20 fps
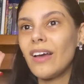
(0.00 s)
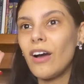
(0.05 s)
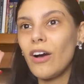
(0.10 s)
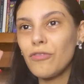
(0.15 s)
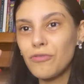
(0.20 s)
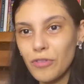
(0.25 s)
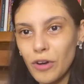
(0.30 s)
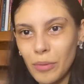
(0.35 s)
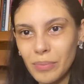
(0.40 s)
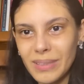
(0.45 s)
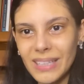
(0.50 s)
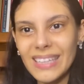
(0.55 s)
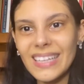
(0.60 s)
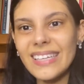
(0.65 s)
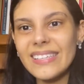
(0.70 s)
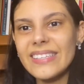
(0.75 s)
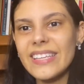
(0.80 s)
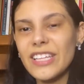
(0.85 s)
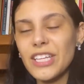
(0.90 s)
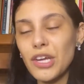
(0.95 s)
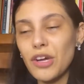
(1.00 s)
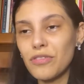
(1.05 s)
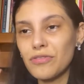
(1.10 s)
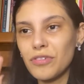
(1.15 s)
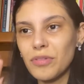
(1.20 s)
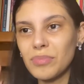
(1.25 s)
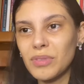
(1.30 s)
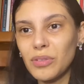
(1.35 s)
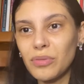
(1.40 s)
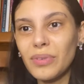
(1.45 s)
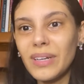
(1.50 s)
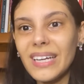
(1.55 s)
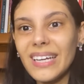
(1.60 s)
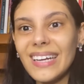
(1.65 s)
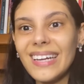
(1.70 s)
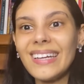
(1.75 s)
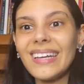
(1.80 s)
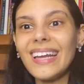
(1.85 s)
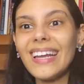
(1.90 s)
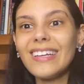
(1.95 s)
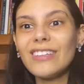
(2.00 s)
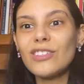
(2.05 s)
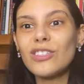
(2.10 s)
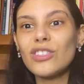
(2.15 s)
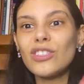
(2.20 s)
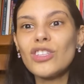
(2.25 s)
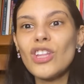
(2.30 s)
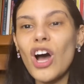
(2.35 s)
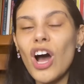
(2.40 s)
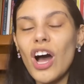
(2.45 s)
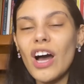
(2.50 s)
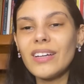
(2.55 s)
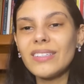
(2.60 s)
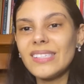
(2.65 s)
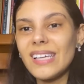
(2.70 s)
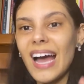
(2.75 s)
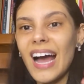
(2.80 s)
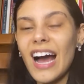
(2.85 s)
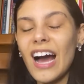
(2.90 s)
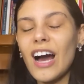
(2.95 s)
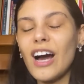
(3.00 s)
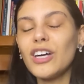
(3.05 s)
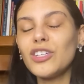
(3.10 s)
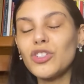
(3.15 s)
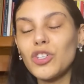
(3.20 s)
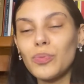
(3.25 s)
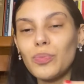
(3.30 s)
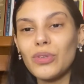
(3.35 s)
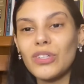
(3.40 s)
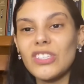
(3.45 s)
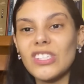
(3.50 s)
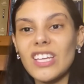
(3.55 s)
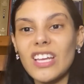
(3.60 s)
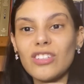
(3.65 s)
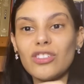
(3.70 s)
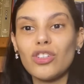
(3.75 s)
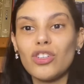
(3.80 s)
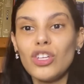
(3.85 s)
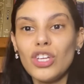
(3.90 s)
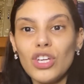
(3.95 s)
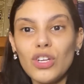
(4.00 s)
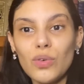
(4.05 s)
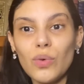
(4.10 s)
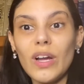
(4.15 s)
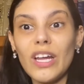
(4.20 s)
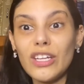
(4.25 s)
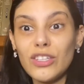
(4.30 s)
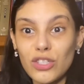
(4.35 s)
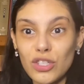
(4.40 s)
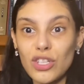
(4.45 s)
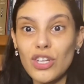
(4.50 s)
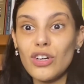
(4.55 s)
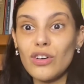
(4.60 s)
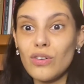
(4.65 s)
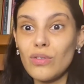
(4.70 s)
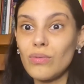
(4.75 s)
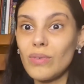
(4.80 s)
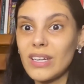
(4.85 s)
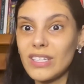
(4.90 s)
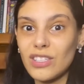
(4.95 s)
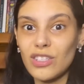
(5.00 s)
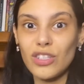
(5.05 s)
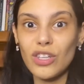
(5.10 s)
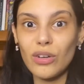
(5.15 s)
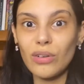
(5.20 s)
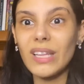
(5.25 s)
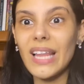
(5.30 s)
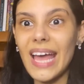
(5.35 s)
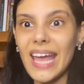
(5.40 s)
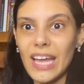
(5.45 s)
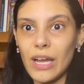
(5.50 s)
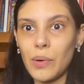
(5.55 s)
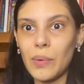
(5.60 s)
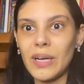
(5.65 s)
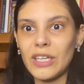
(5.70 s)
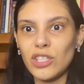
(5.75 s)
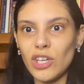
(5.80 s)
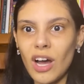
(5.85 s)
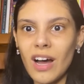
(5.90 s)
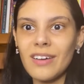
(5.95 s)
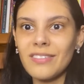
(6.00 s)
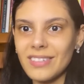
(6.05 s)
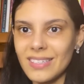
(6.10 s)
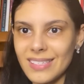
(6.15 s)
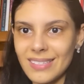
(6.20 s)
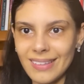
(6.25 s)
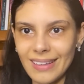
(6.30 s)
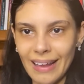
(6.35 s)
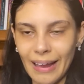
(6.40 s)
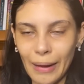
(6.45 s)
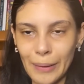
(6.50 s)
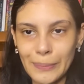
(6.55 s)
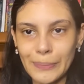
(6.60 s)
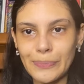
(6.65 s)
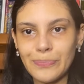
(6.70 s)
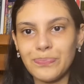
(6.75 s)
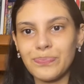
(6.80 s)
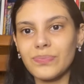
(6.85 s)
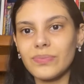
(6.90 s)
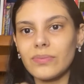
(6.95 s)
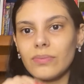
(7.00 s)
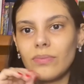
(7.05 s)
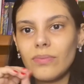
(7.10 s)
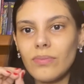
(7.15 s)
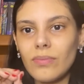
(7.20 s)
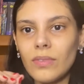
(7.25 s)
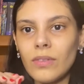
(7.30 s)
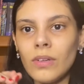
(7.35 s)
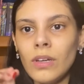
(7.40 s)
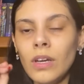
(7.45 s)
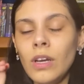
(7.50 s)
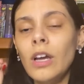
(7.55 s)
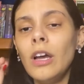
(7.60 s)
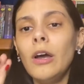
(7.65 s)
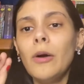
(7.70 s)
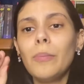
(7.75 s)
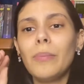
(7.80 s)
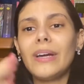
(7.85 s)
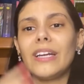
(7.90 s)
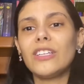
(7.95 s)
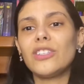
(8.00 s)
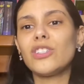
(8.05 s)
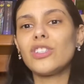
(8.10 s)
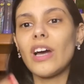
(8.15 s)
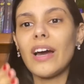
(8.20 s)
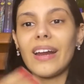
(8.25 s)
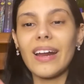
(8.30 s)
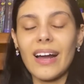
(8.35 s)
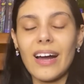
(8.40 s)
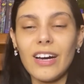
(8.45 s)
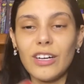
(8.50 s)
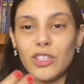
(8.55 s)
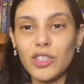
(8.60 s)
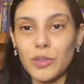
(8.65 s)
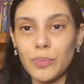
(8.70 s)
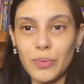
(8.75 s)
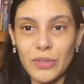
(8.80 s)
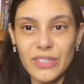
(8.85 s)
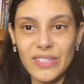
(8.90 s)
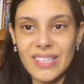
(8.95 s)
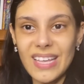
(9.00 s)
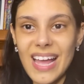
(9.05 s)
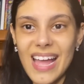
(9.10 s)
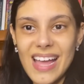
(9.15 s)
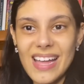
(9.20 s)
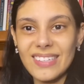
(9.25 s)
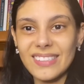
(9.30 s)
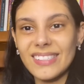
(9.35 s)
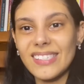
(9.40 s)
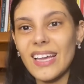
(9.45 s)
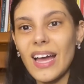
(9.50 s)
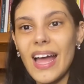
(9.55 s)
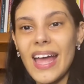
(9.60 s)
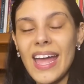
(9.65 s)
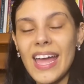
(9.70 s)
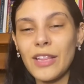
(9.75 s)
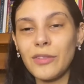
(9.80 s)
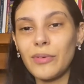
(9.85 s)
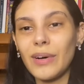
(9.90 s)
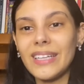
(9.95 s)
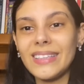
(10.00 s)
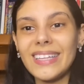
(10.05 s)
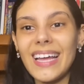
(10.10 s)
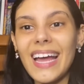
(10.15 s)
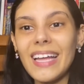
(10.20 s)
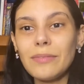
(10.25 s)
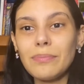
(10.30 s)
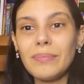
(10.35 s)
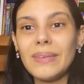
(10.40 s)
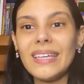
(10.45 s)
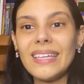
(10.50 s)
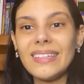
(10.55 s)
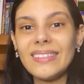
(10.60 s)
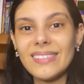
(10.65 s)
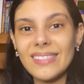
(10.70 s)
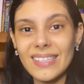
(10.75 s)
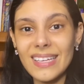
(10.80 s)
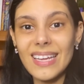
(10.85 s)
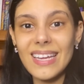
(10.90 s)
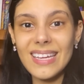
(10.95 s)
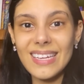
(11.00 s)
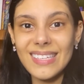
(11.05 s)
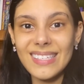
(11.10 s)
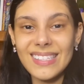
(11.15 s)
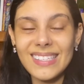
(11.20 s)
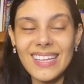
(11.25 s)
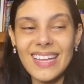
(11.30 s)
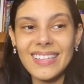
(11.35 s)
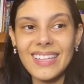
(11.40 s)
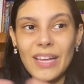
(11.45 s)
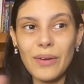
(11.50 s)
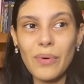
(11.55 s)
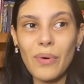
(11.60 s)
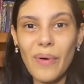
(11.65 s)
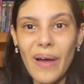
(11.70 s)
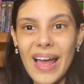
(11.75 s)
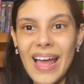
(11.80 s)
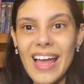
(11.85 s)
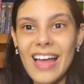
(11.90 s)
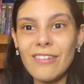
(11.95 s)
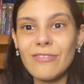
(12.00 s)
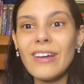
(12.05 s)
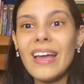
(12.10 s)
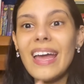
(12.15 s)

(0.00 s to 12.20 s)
from the listening or from the reading, it's not 100% new. It's new language, obviously, but it's not 100%. And what that means is that they will have